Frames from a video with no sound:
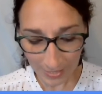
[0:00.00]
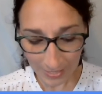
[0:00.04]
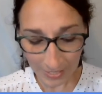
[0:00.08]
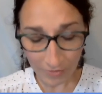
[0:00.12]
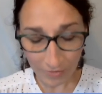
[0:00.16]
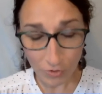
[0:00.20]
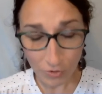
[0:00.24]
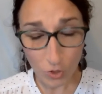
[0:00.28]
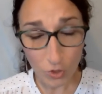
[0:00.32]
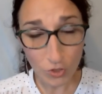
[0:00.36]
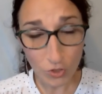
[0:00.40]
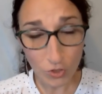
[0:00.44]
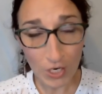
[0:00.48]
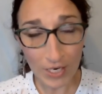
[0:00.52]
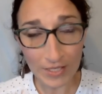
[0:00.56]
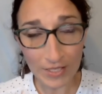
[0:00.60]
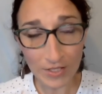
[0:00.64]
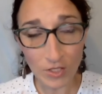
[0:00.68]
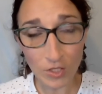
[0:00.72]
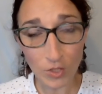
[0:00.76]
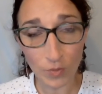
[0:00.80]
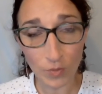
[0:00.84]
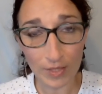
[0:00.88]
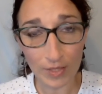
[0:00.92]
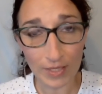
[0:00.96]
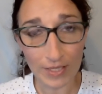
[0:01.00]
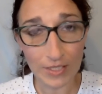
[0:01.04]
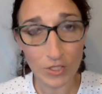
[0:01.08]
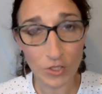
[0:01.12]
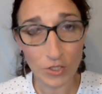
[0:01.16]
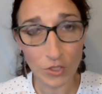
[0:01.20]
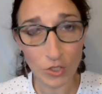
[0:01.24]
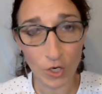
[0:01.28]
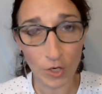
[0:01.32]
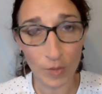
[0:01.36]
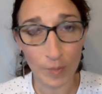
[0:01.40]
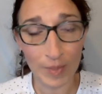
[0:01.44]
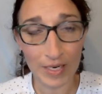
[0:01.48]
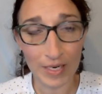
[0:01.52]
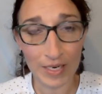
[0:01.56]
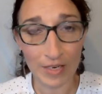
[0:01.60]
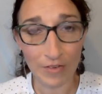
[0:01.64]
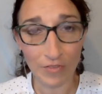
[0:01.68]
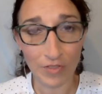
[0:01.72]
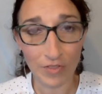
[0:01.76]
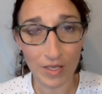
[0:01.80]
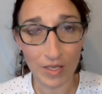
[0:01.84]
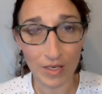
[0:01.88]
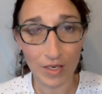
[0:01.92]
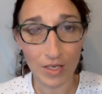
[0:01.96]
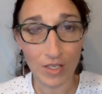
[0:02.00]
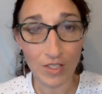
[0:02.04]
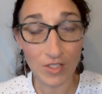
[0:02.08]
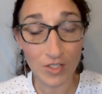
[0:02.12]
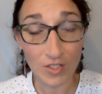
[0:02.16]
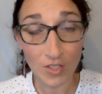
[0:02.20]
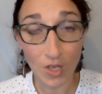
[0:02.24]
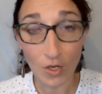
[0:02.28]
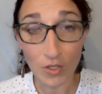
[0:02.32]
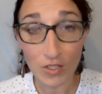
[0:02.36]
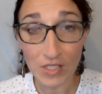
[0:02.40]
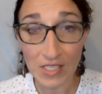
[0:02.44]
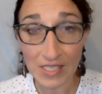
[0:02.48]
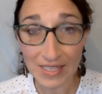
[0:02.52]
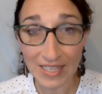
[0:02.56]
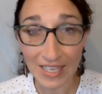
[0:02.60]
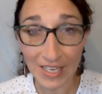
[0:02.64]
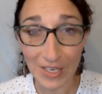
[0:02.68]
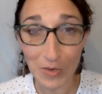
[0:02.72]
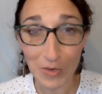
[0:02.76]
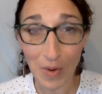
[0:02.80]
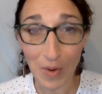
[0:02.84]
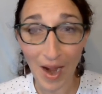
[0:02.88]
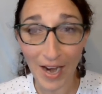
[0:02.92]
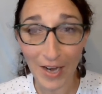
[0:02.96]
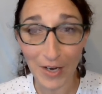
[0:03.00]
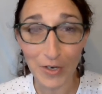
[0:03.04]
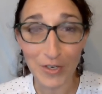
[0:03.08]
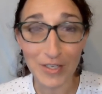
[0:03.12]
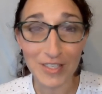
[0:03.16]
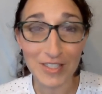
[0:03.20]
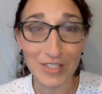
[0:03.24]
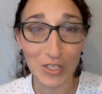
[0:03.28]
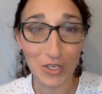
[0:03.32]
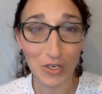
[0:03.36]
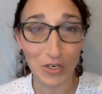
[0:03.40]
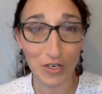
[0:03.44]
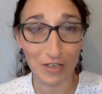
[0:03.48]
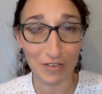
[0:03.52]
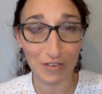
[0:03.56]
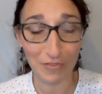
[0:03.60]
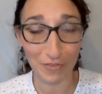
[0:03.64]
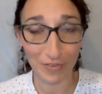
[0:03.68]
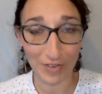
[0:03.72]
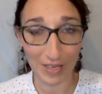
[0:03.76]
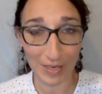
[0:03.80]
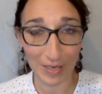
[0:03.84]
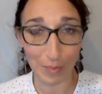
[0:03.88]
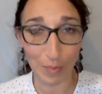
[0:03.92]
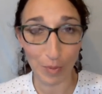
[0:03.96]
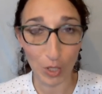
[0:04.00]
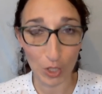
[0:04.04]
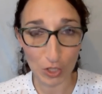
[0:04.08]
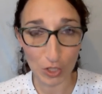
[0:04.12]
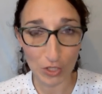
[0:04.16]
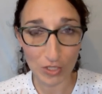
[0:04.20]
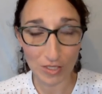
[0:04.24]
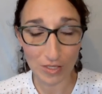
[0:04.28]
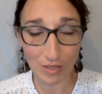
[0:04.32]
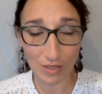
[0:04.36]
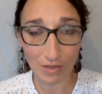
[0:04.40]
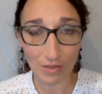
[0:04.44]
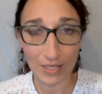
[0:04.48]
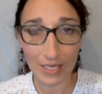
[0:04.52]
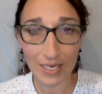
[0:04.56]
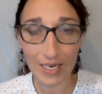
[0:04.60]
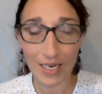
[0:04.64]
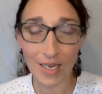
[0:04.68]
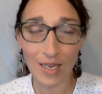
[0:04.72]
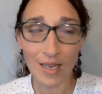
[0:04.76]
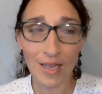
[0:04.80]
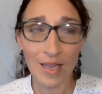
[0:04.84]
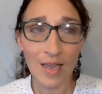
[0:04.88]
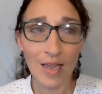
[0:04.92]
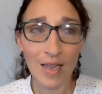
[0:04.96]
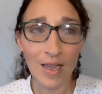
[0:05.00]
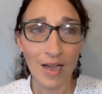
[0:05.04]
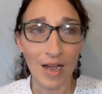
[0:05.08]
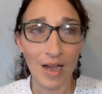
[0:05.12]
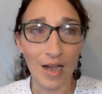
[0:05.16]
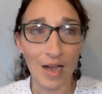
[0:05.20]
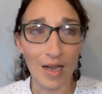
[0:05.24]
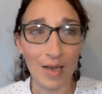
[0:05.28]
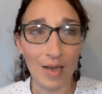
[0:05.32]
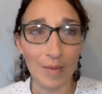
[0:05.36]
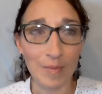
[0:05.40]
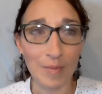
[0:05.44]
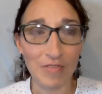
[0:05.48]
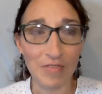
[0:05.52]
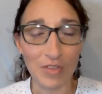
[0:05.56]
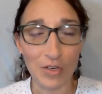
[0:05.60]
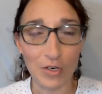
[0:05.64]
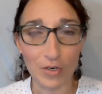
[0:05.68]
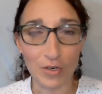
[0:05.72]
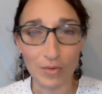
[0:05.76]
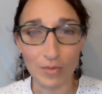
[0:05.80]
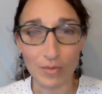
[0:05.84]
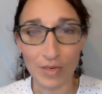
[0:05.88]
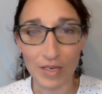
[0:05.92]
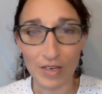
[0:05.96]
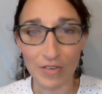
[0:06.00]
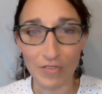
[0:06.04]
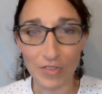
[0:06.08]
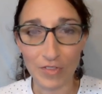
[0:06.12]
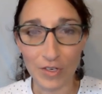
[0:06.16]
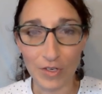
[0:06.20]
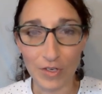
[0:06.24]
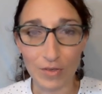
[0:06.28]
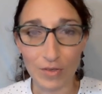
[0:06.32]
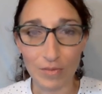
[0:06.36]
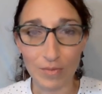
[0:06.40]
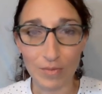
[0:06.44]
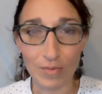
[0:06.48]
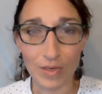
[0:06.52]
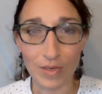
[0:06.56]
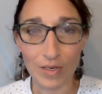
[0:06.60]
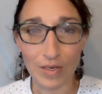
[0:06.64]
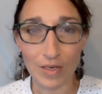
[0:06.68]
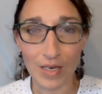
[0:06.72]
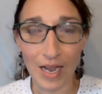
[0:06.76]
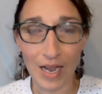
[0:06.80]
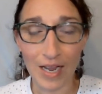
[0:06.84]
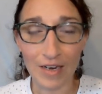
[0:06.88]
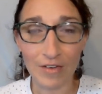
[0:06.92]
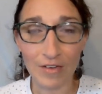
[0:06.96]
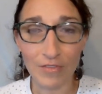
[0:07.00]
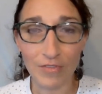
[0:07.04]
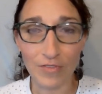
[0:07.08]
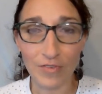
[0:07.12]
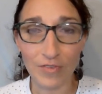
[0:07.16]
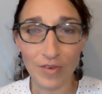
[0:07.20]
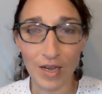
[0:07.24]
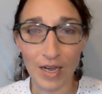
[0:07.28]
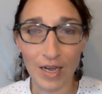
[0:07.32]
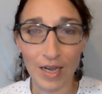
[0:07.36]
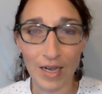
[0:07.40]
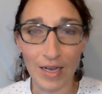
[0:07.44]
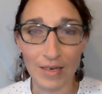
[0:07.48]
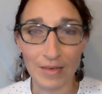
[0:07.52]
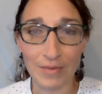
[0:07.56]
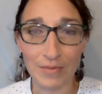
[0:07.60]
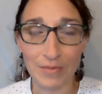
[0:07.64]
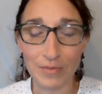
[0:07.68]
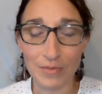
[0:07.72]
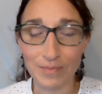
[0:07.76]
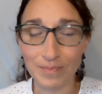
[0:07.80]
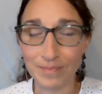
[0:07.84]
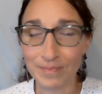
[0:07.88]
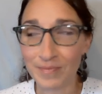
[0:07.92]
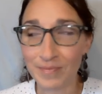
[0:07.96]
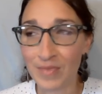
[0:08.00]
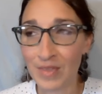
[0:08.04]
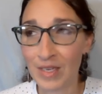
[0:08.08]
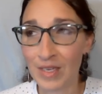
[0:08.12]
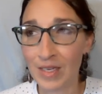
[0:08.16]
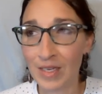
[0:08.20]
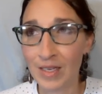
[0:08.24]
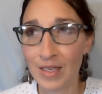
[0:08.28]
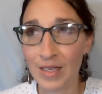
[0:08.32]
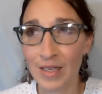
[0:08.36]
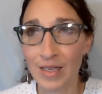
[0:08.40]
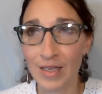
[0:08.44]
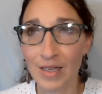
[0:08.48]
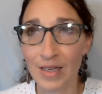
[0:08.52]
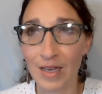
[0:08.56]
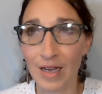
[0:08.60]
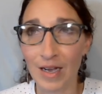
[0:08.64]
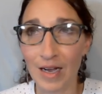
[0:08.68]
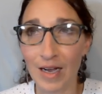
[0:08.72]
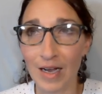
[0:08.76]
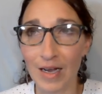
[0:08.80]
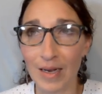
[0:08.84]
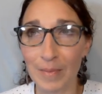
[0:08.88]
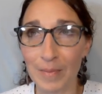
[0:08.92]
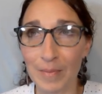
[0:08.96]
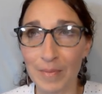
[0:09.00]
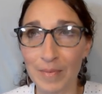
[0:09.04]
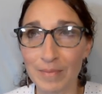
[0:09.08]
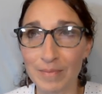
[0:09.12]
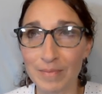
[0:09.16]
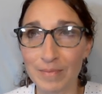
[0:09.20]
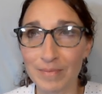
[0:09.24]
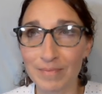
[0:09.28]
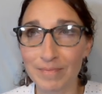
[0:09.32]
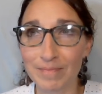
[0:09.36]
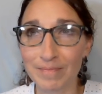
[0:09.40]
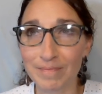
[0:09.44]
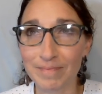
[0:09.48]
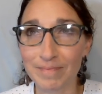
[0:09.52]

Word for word: it gives you a chance to really determine if the consultant that you hired is a good fit personally um, if they're if they're kind of uh, um,